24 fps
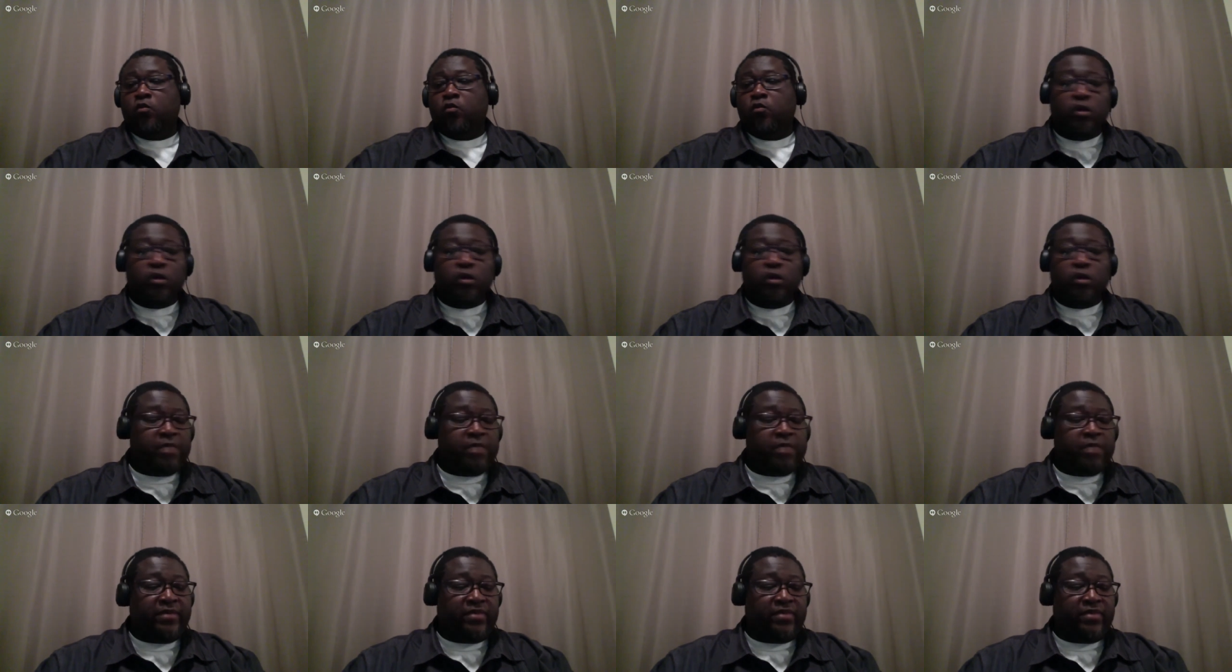What
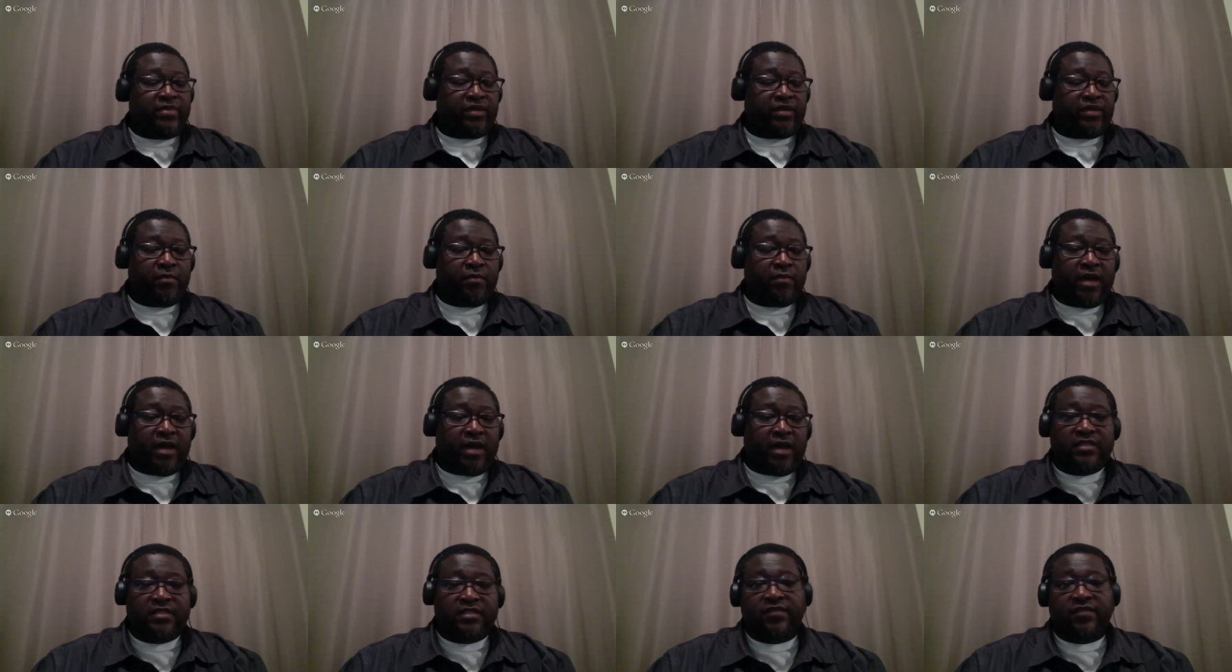made me think about
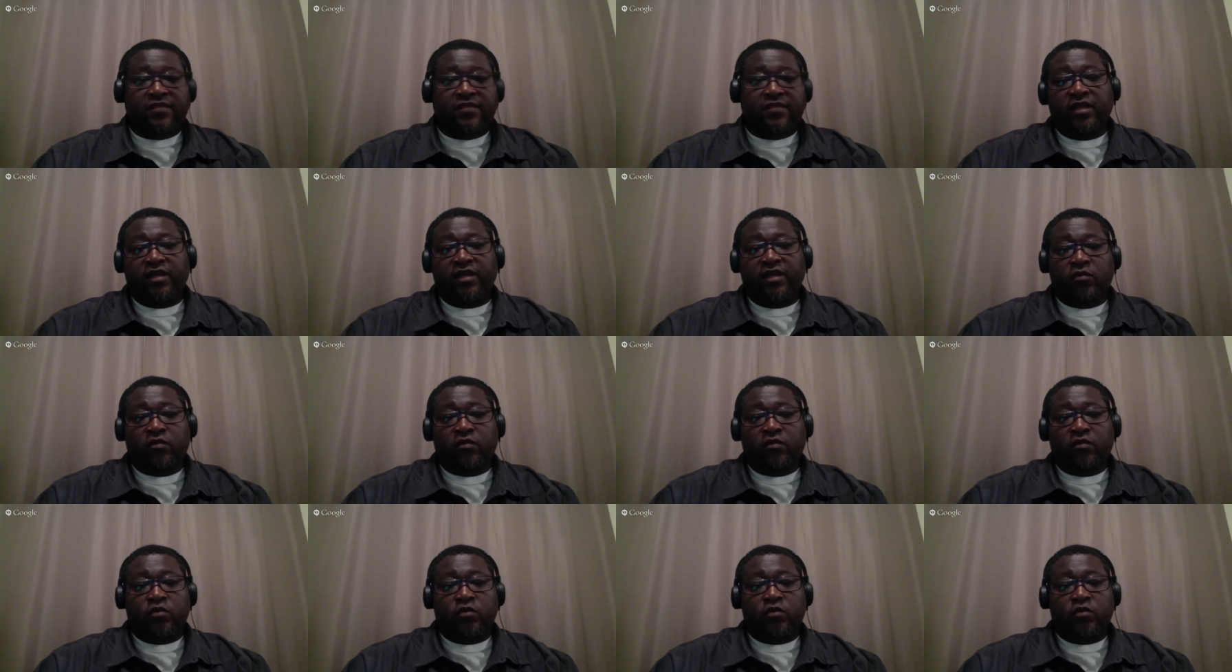it differently
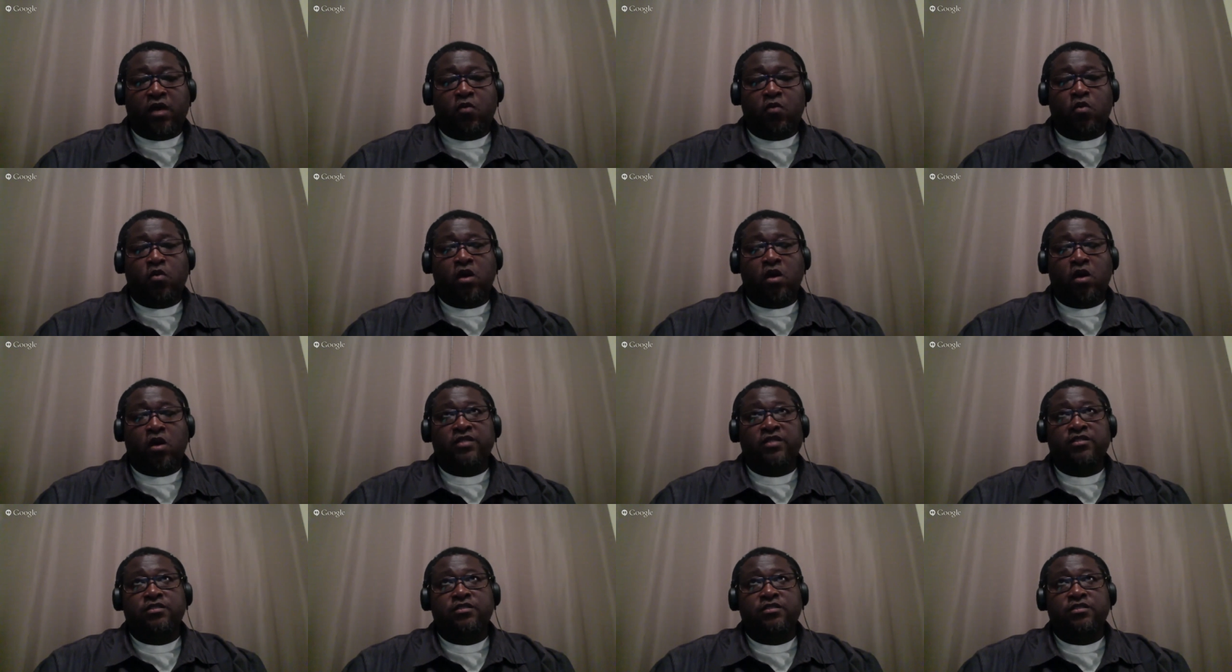was when I
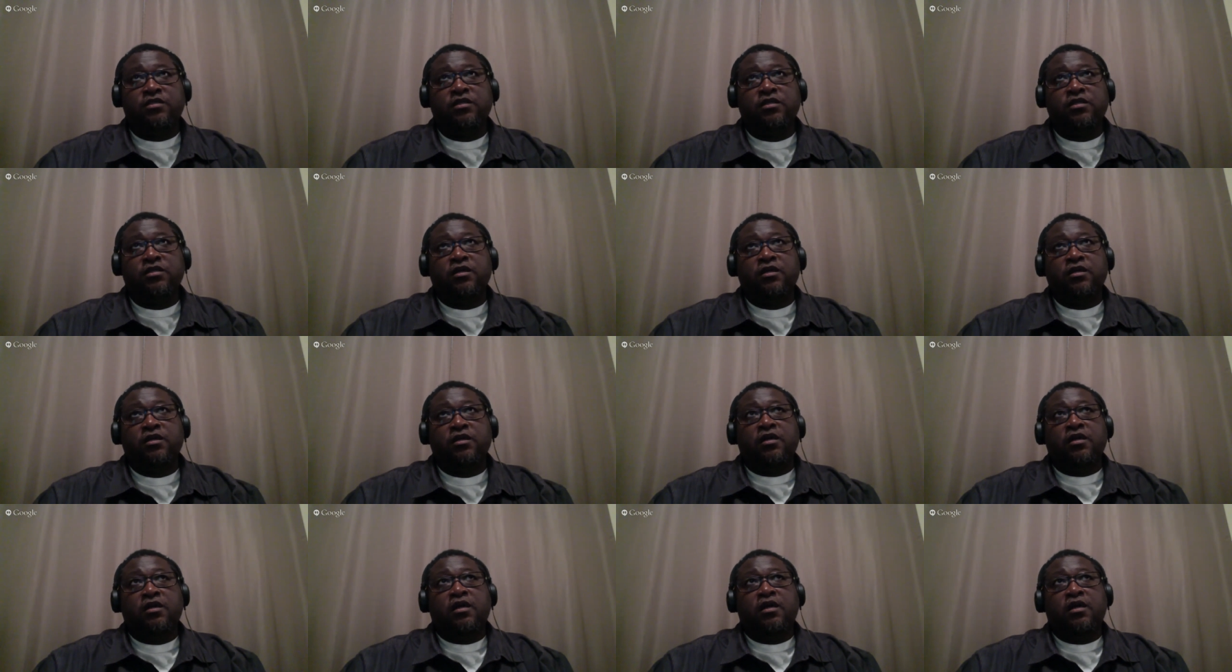watched
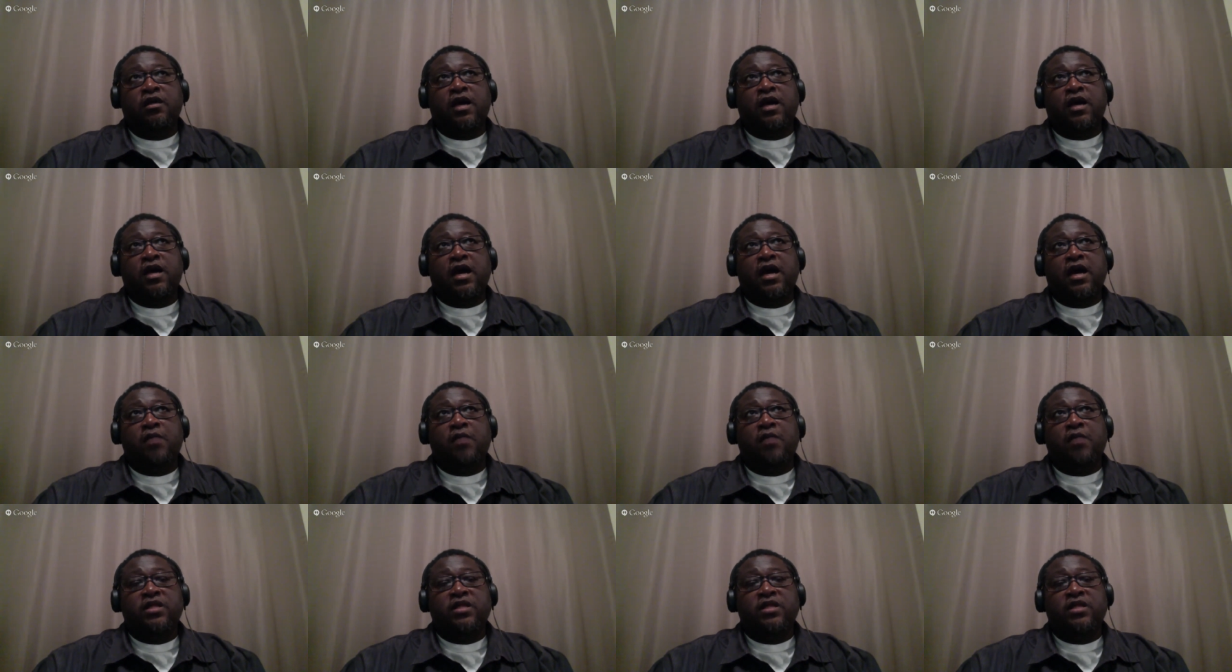uh,
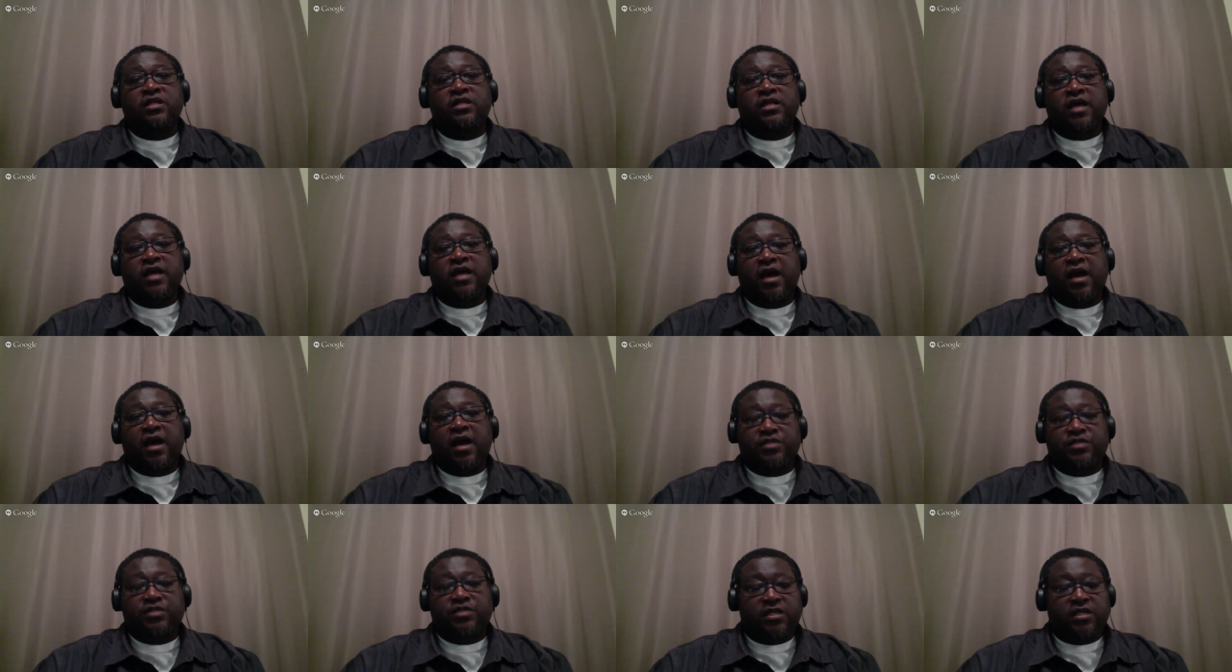Mellody
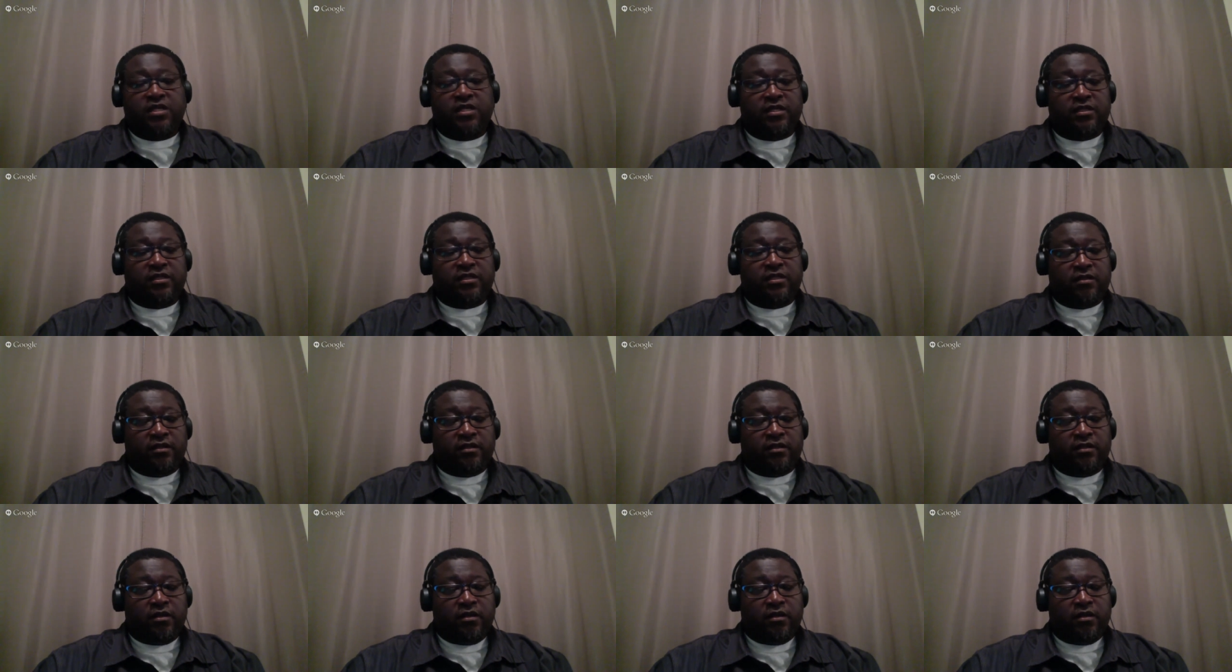Hobson